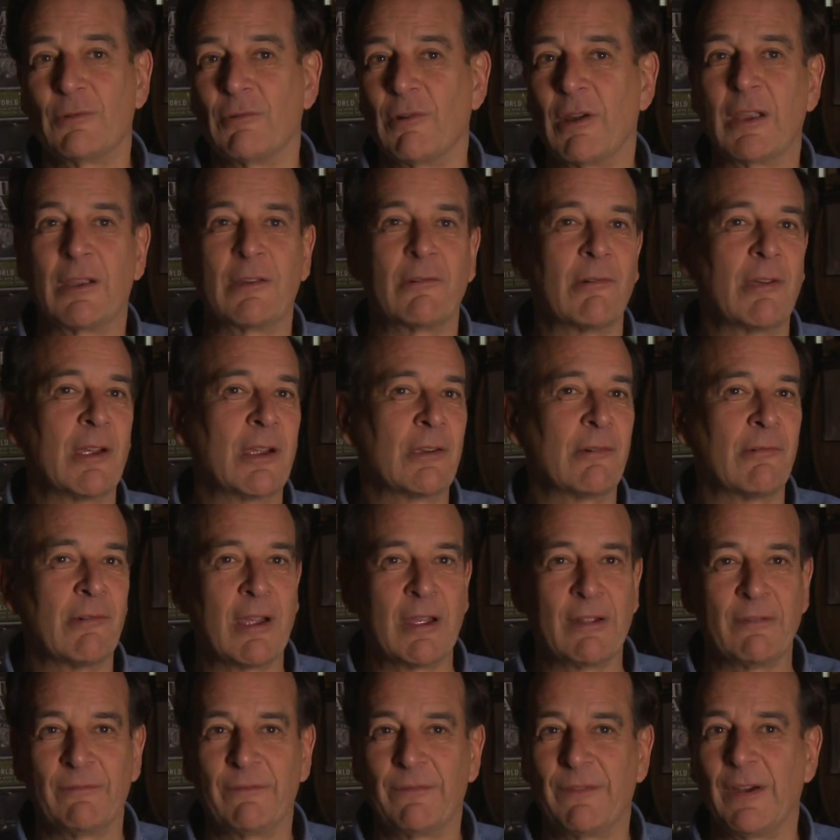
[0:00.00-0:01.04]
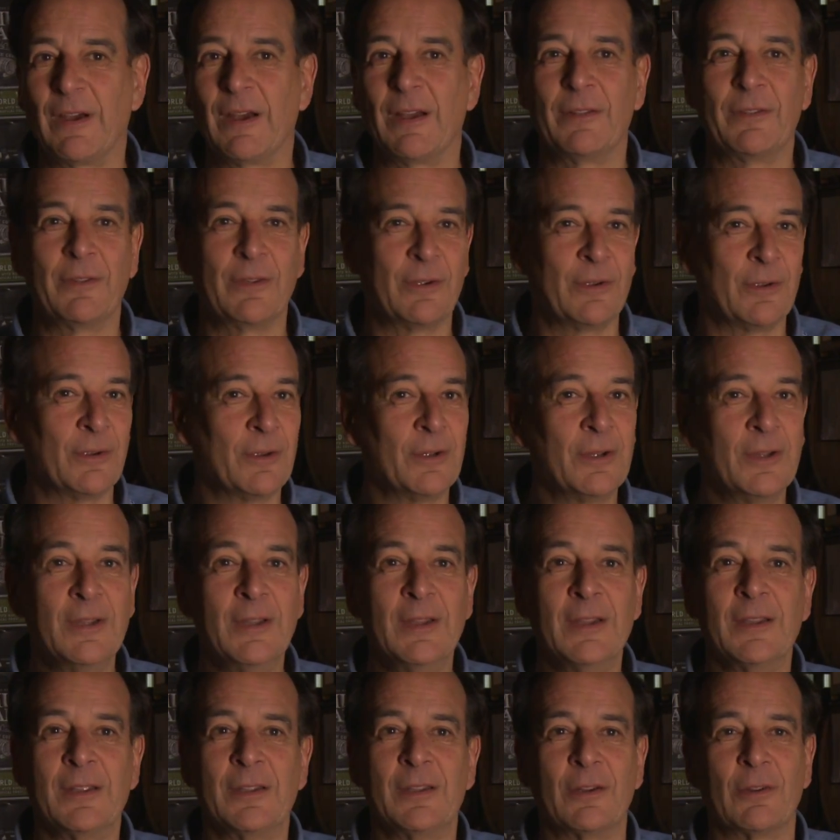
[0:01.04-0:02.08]
great-great-grandfather,
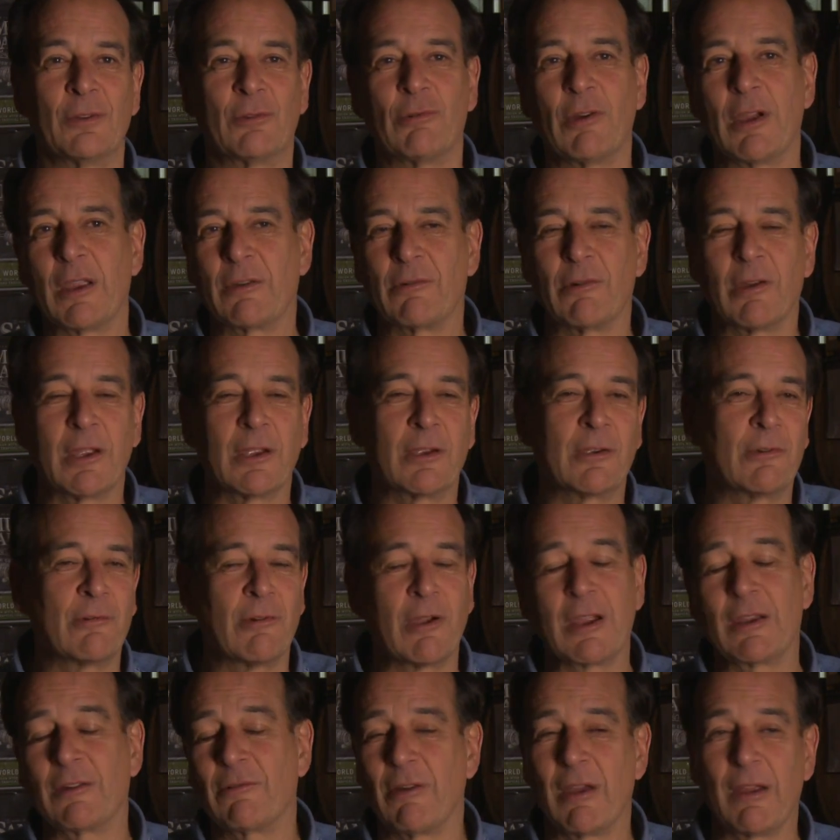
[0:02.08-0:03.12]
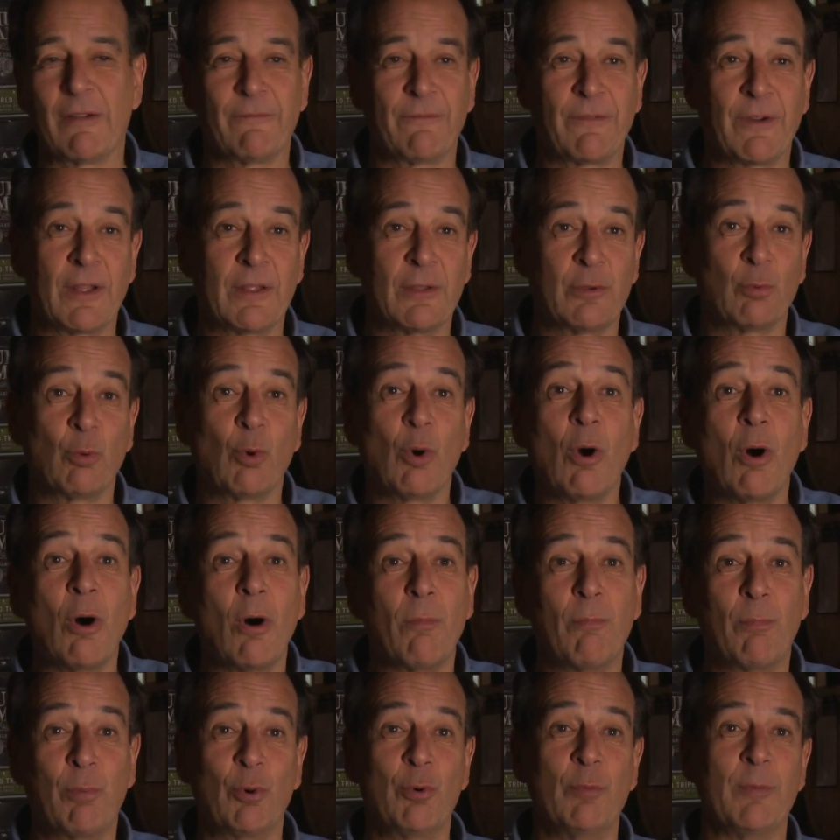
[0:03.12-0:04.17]
great-great-great-grandfather were all
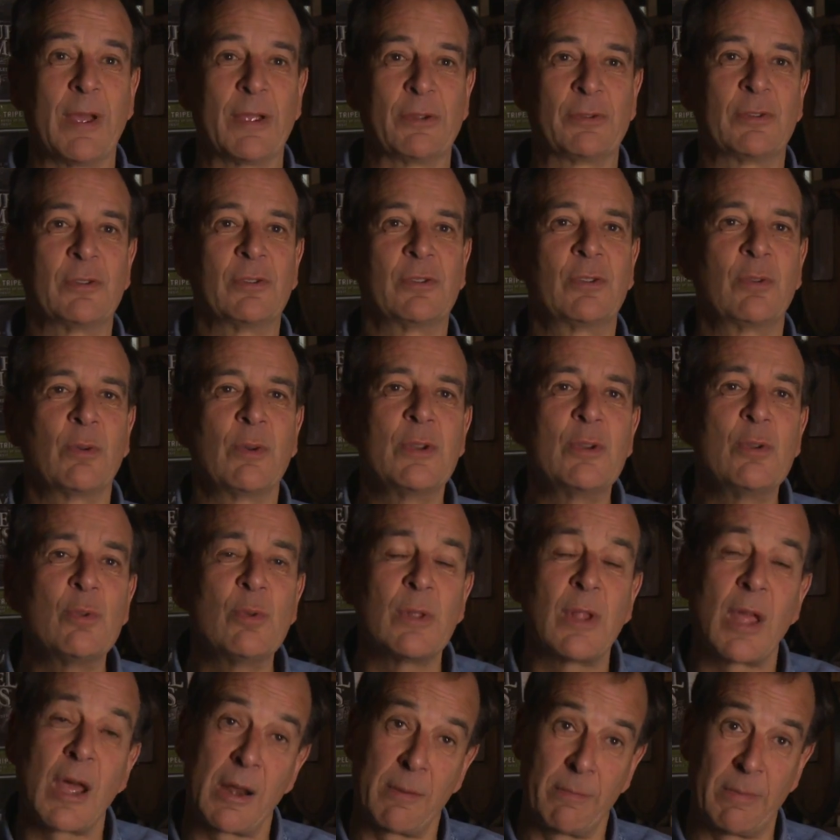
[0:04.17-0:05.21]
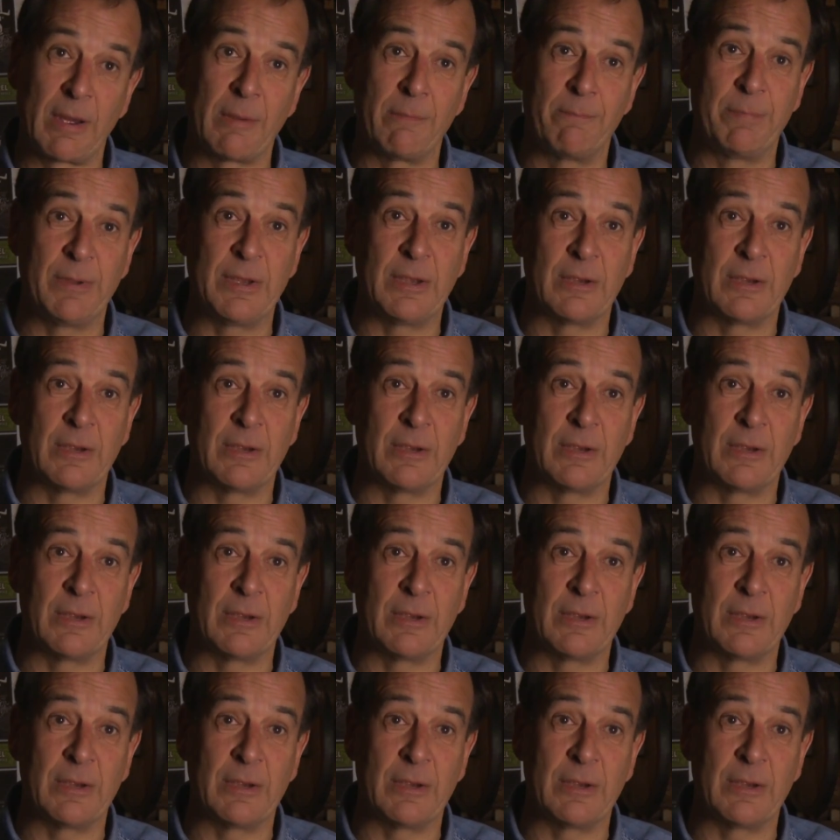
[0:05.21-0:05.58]
brewmasters, so I knew a lot about